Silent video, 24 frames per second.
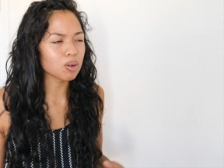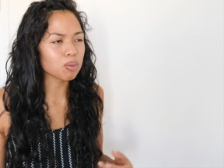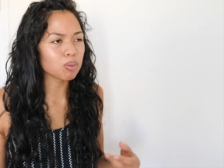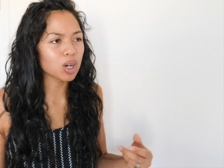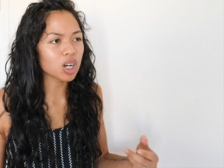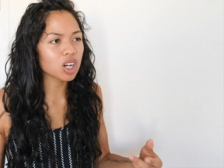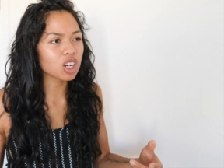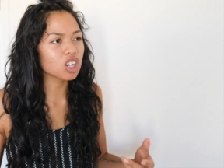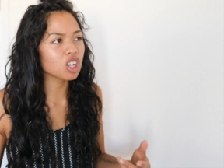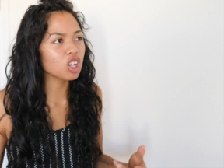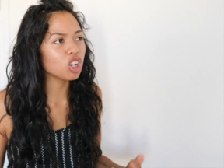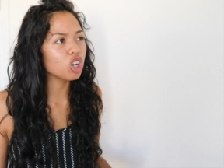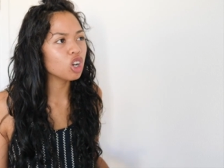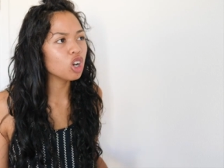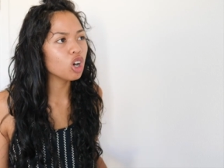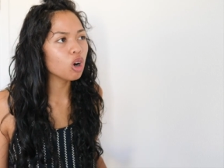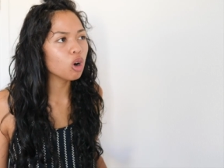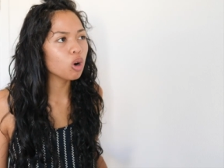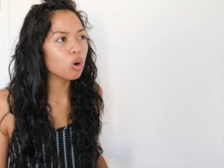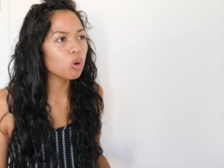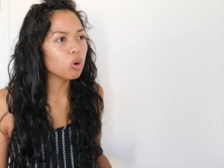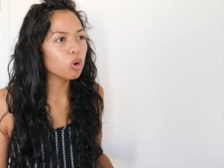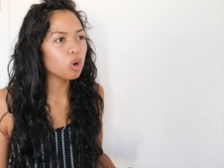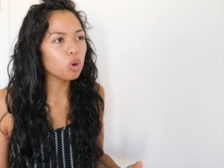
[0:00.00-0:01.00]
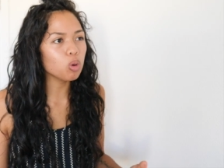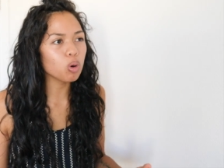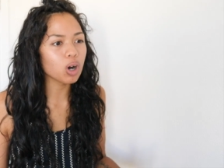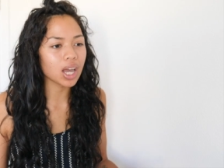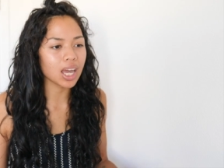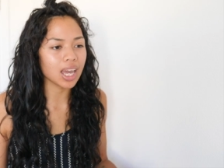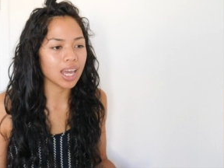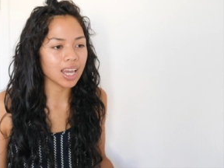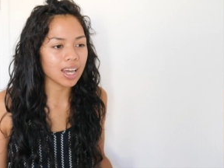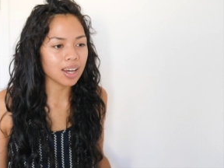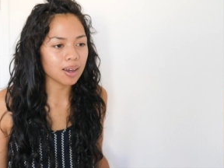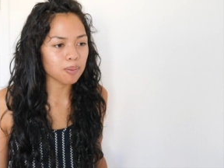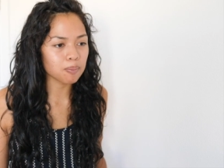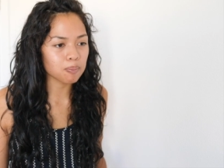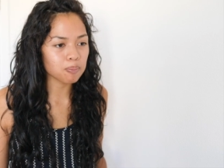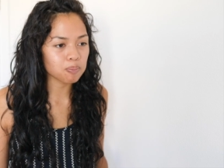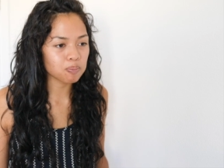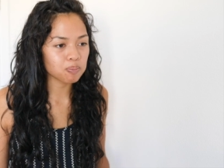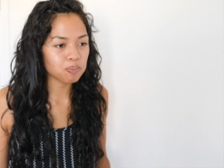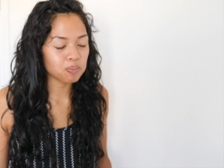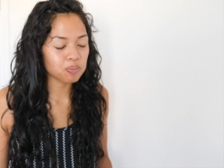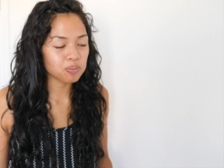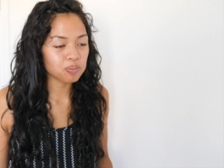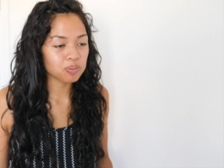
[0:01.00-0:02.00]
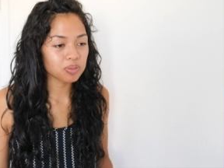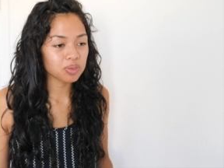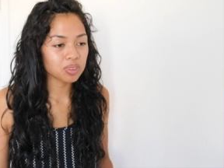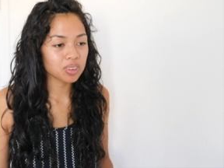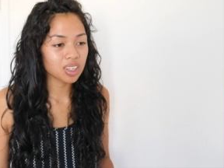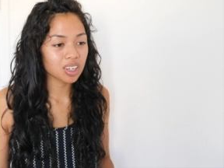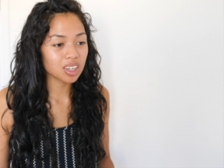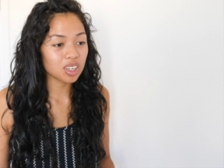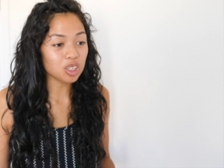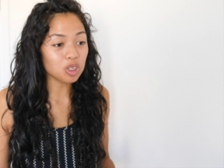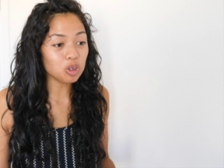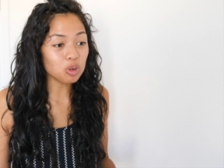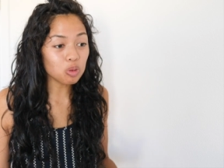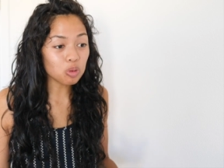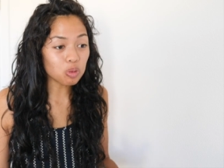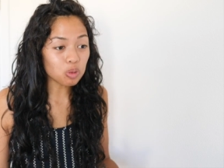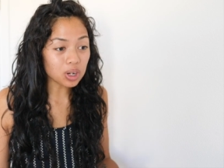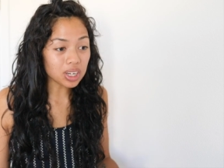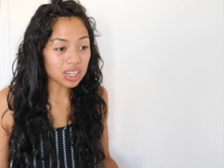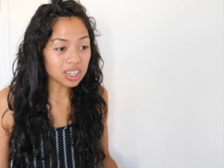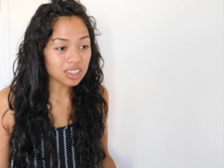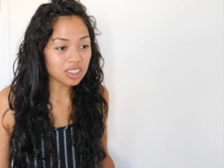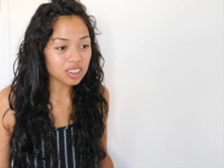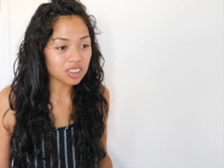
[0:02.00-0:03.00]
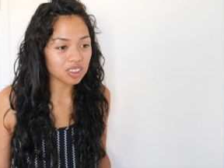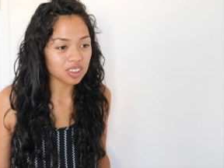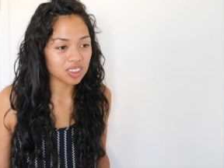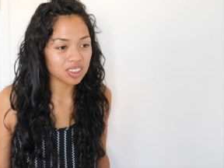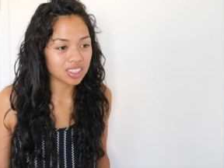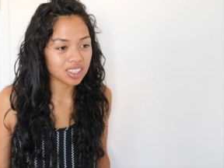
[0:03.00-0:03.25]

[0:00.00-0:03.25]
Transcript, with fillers: I'm not going to know who I am. You will.